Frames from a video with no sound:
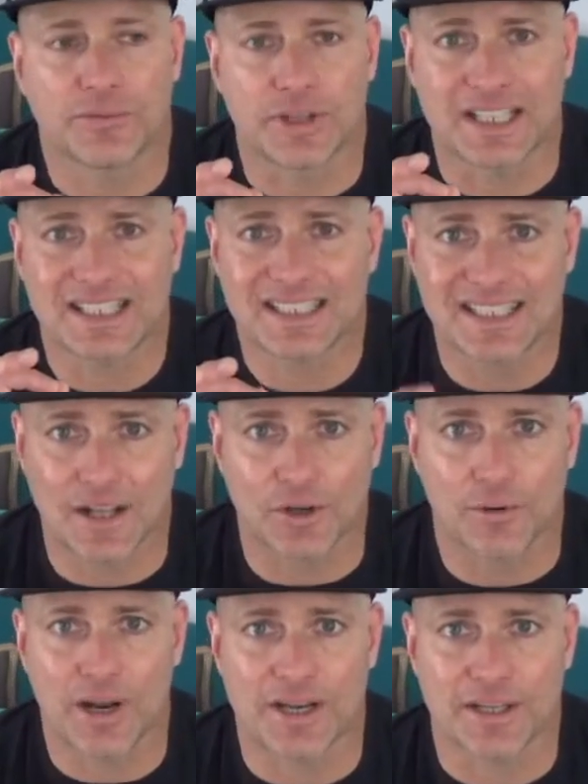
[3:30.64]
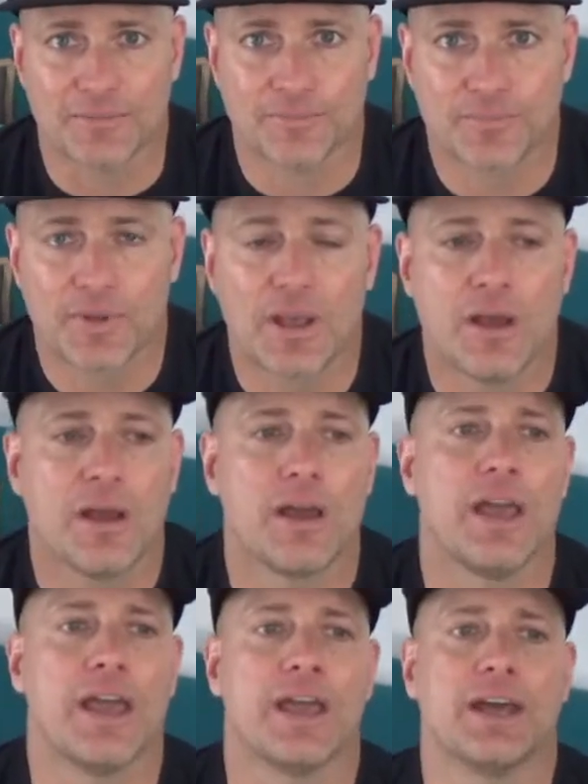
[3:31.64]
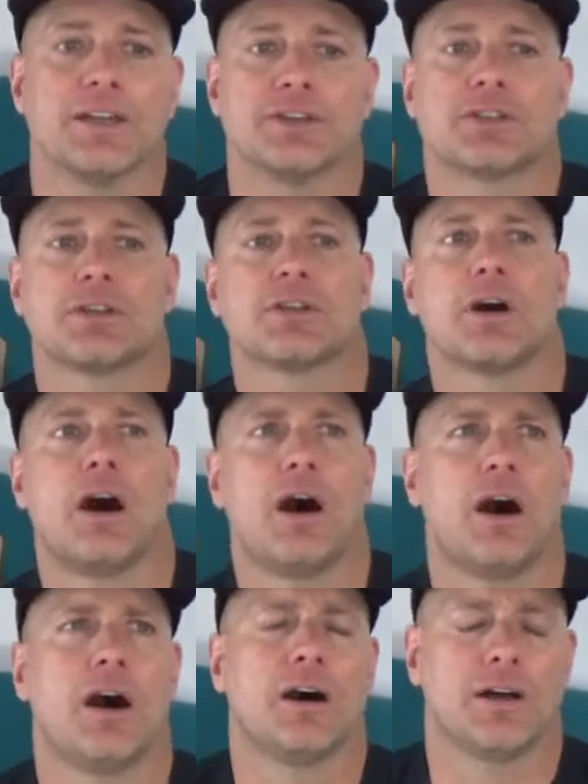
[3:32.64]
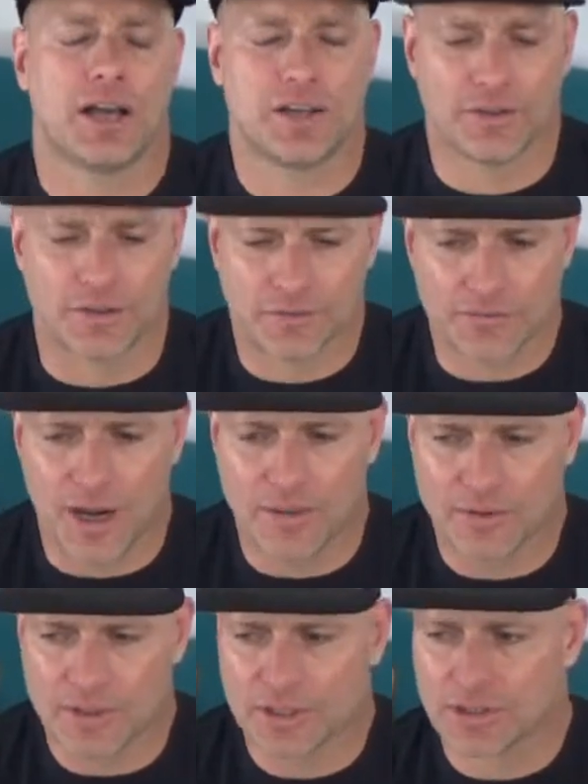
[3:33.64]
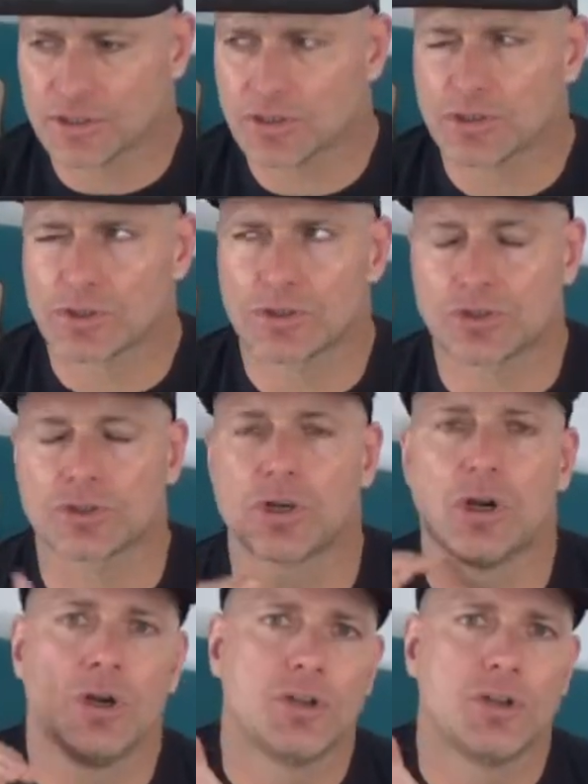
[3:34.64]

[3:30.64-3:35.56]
accelerating. And how do we describe this?